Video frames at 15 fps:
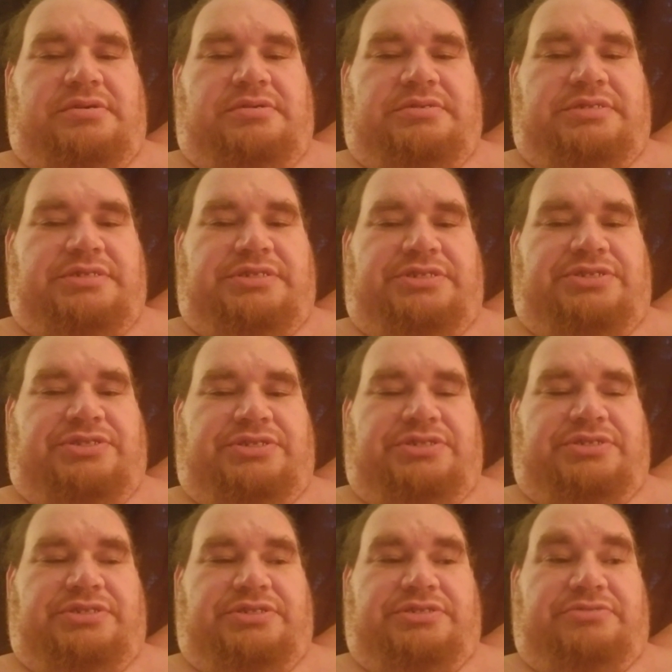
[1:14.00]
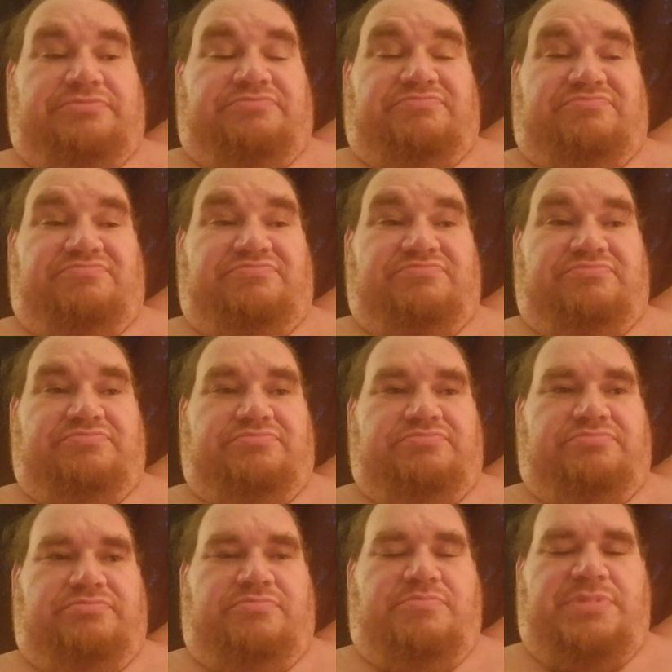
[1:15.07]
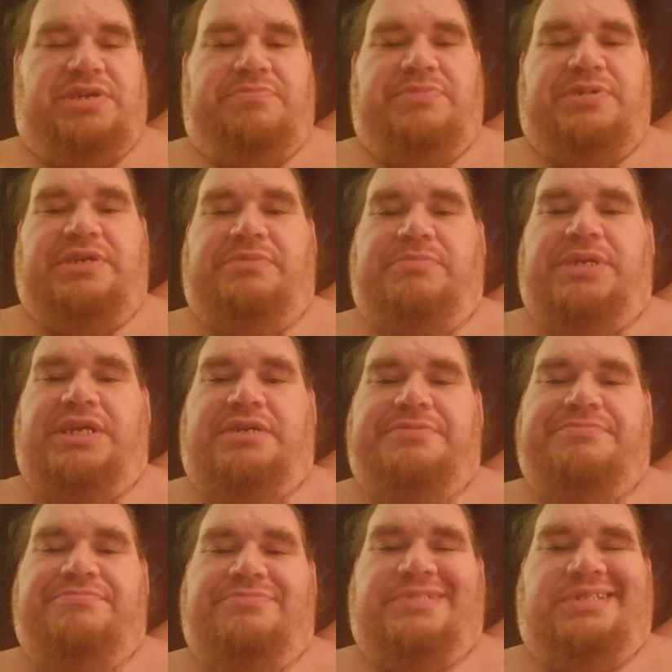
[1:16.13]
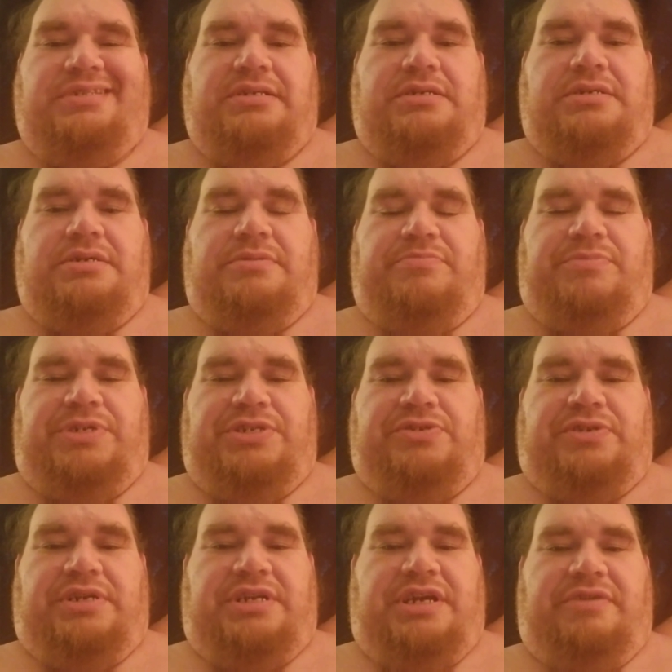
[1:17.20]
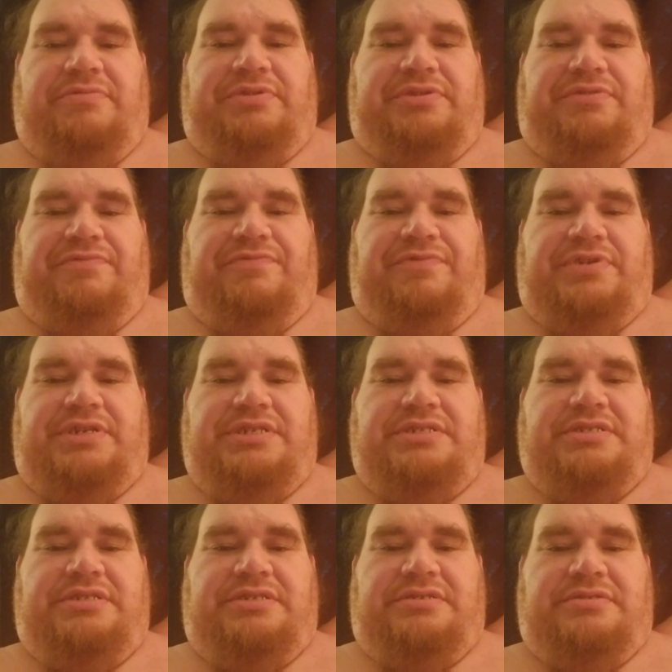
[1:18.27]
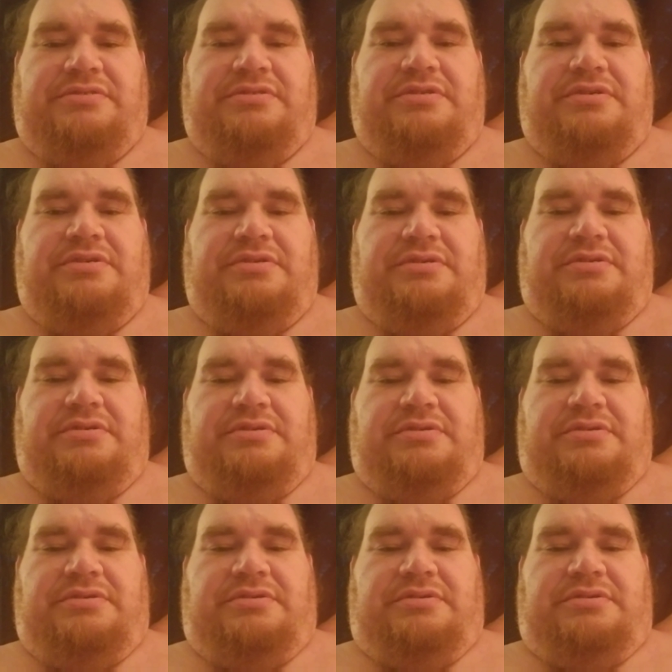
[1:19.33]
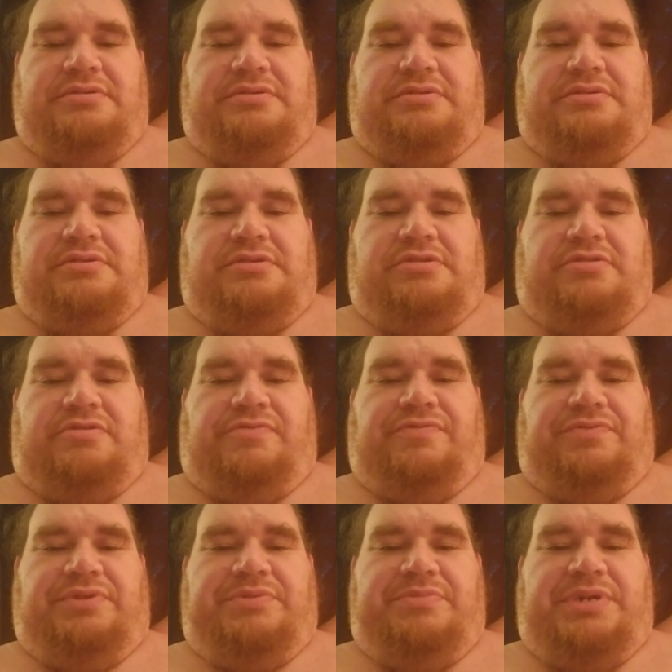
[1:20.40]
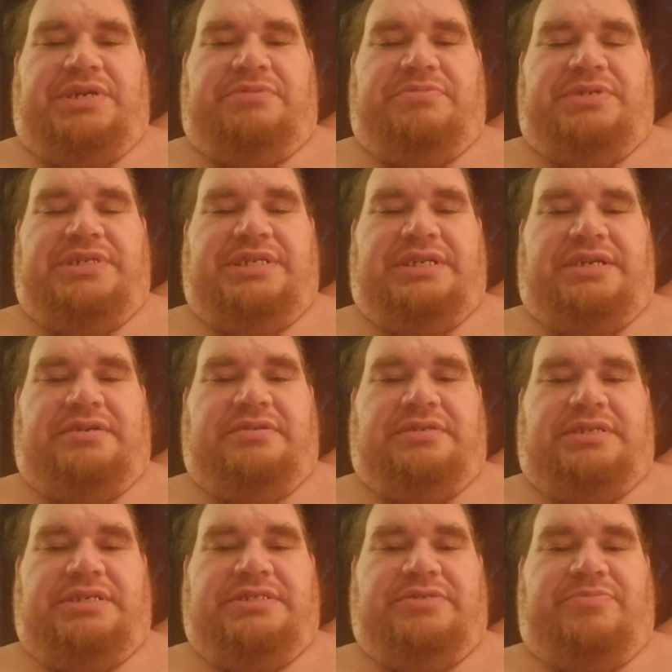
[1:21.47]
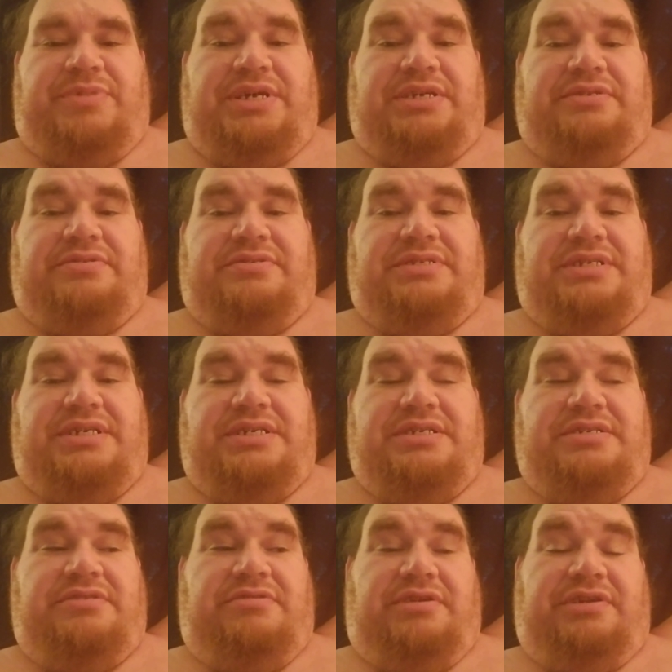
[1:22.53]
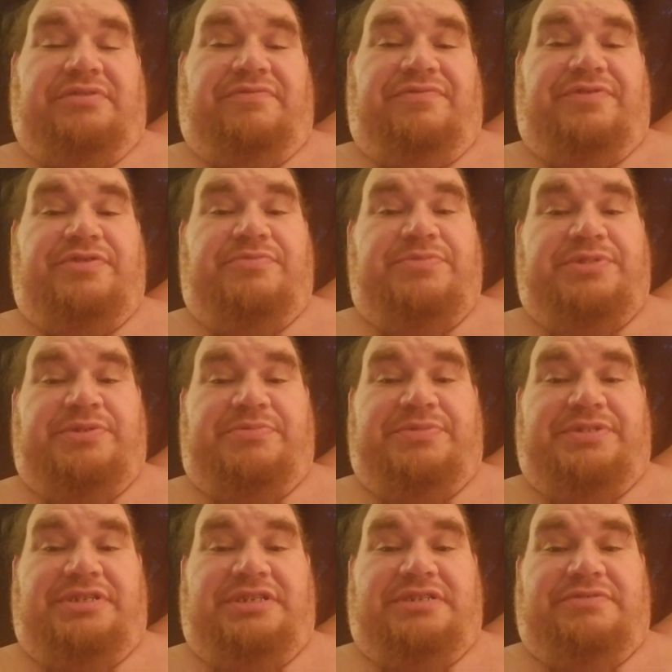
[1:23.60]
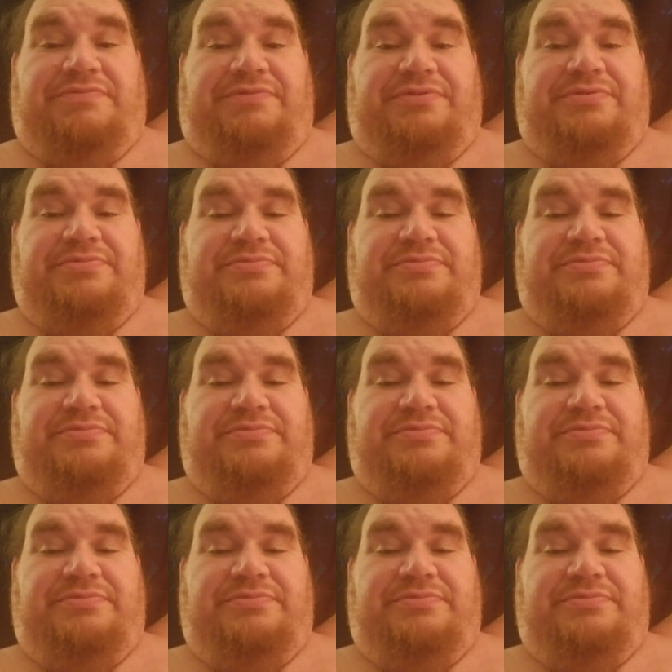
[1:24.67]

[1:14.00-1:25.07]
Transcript: This is just me being me. Me trying to have a little fun and hopefully make me get out and get some exercise so I can film some stuff.